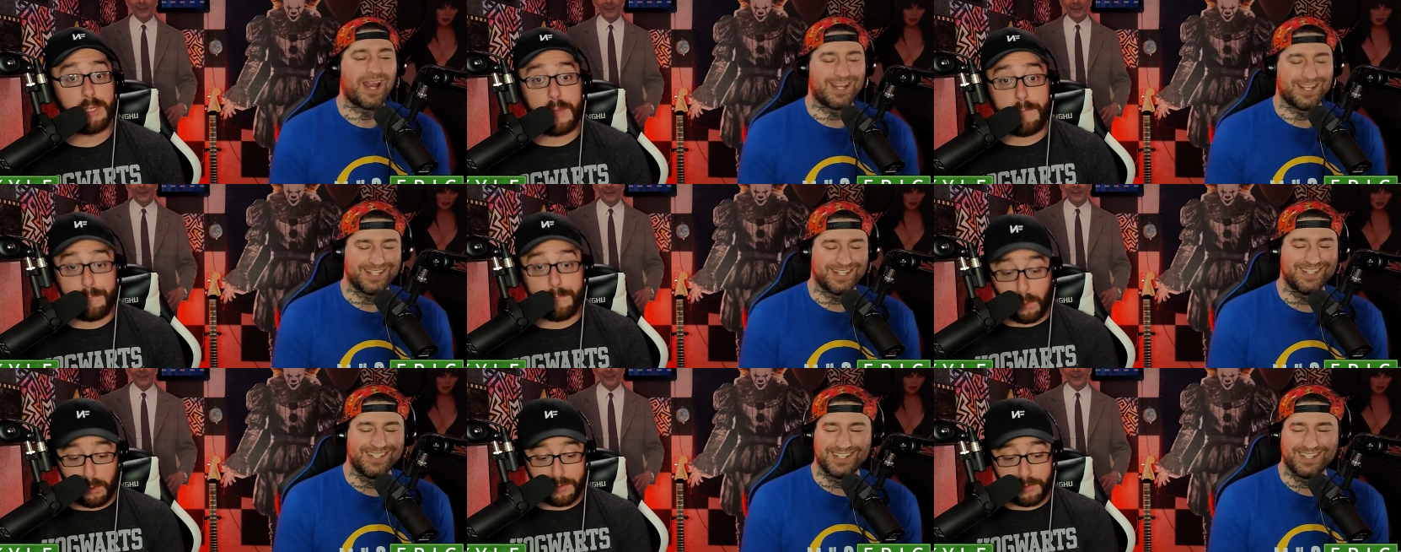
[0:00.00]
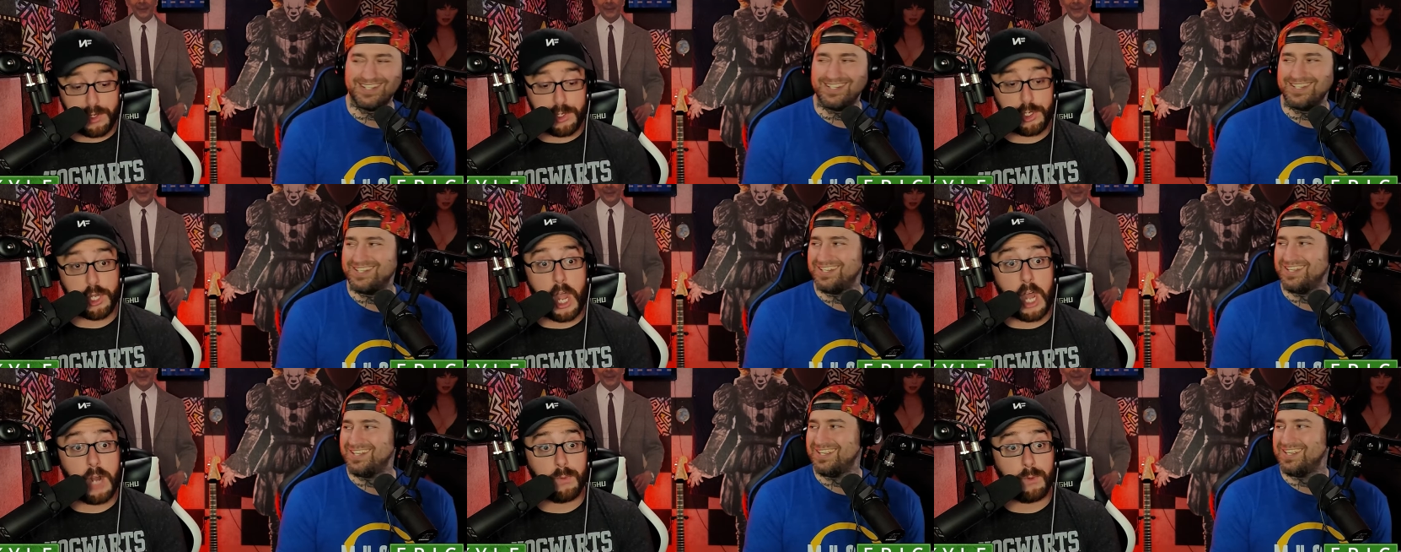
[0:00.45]
Speaker 1: for the
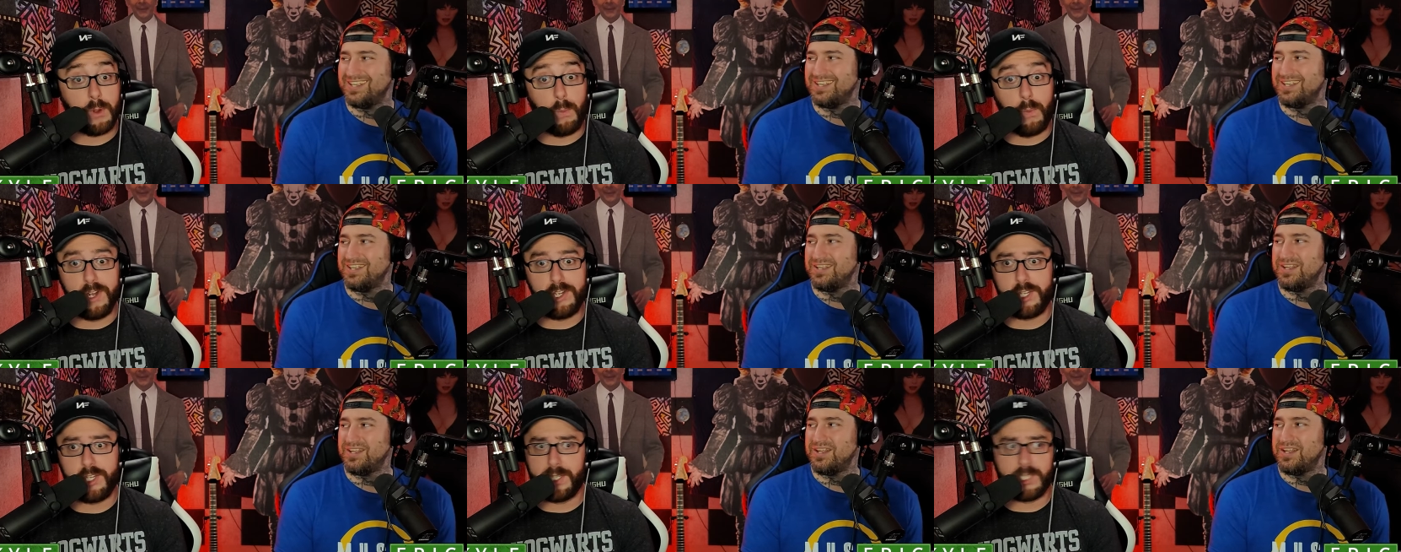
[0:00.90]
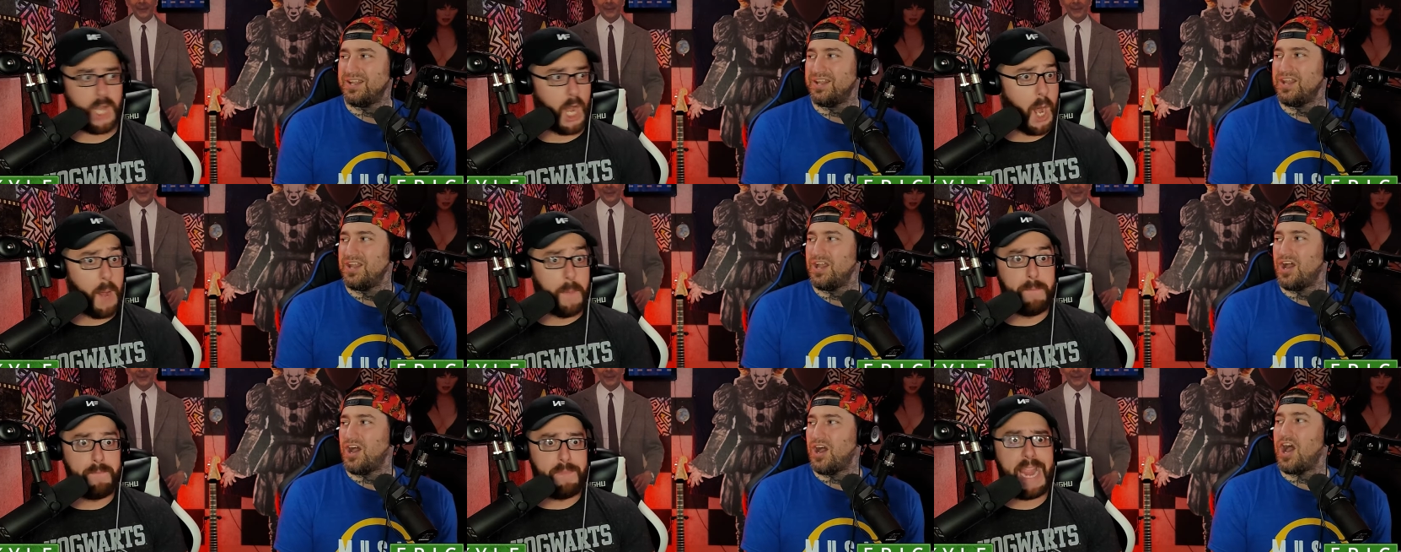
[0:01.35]
genre, which is
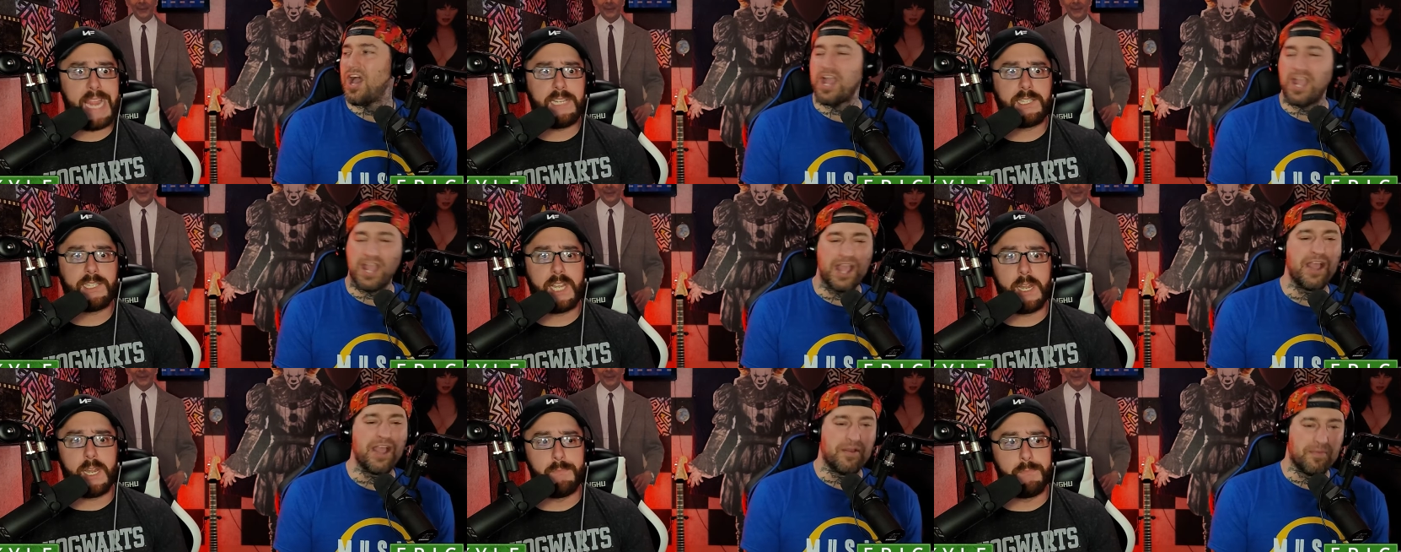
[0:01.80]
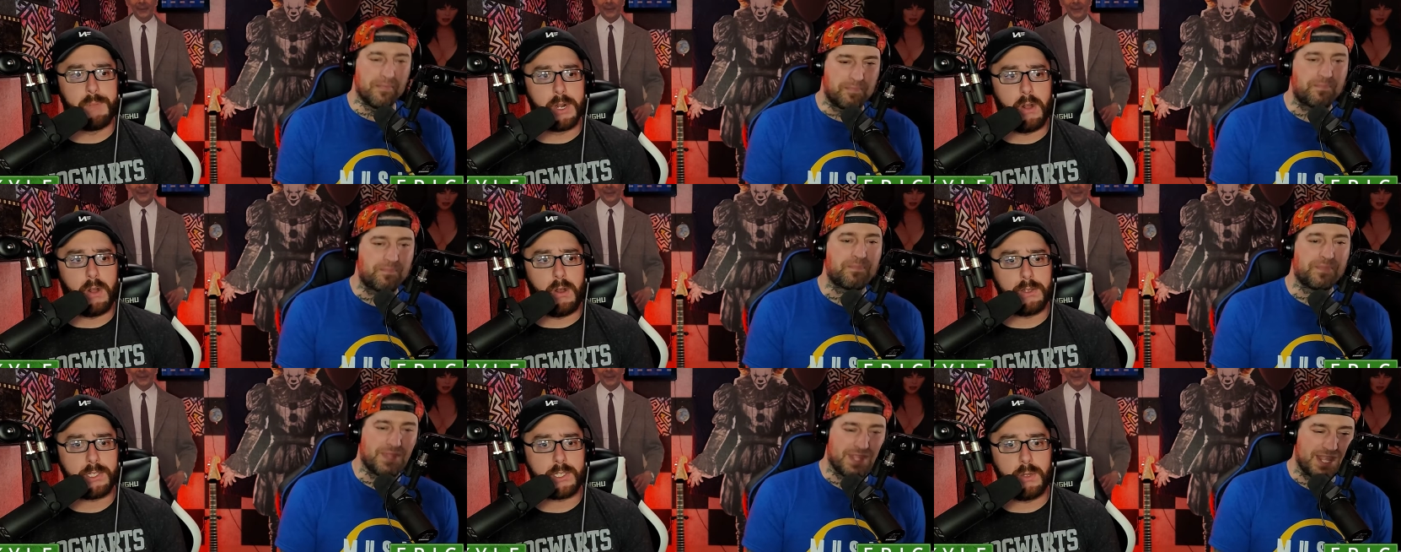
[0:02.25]
amazing, but
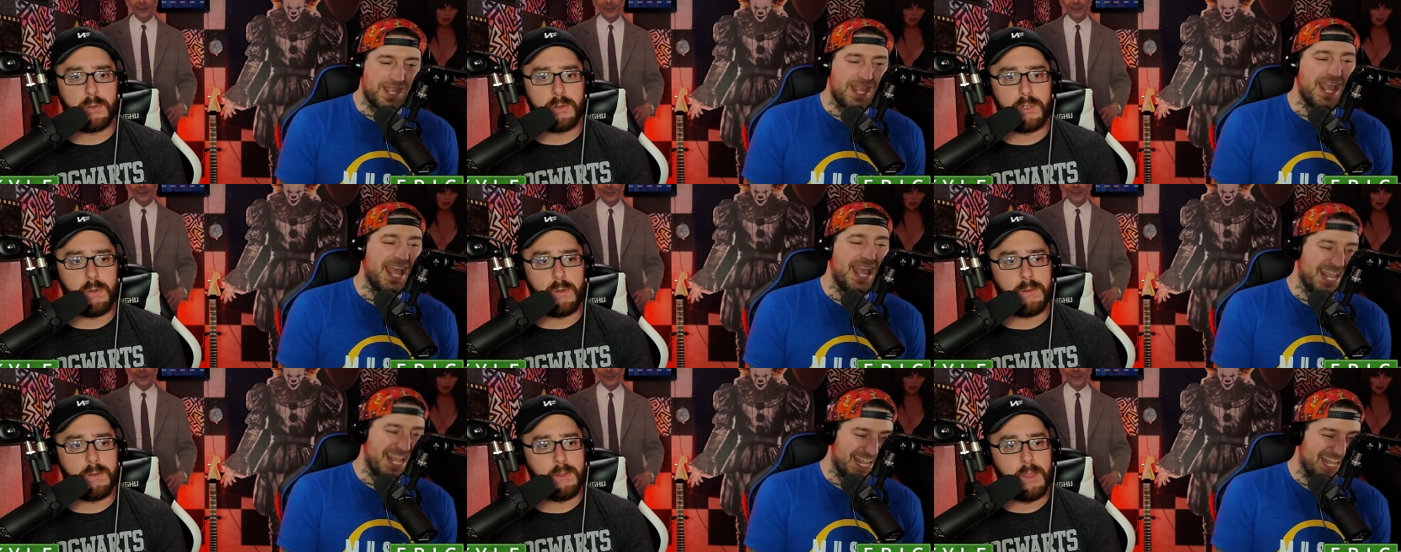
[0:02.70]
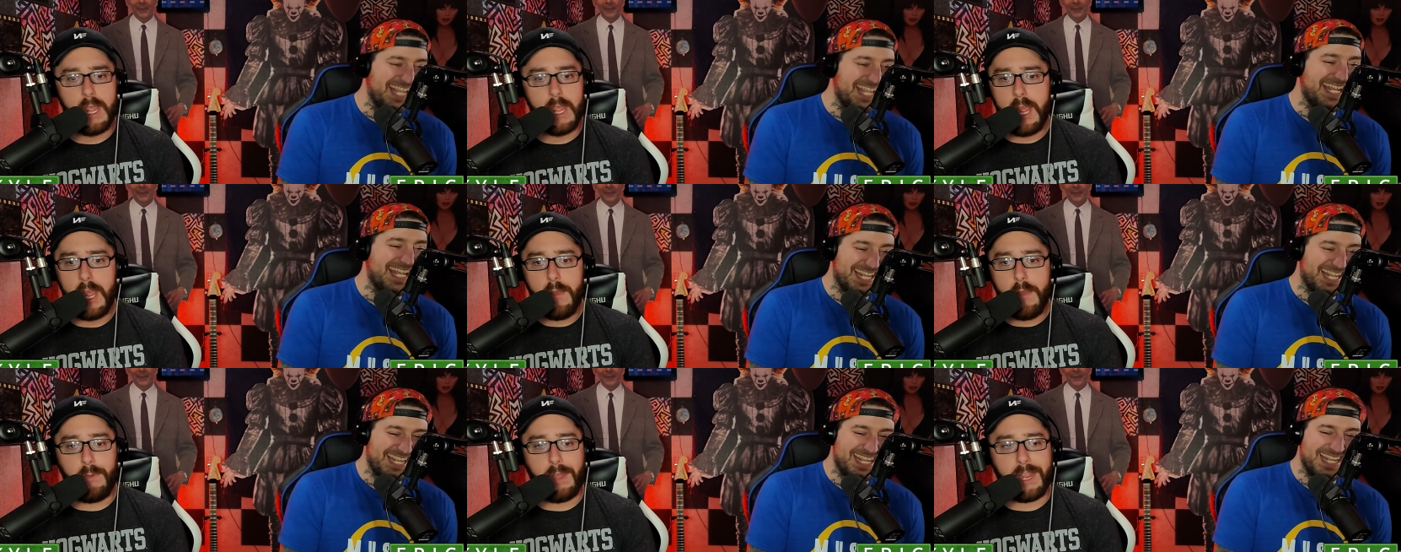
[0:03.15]
also, dude,
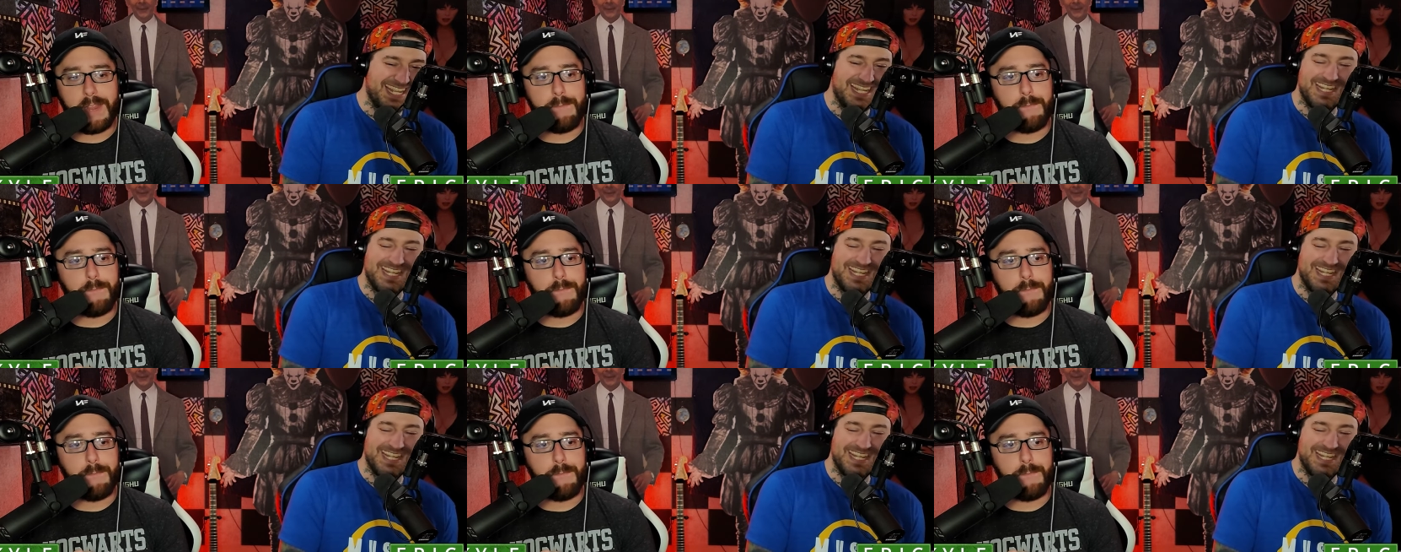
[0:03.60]
like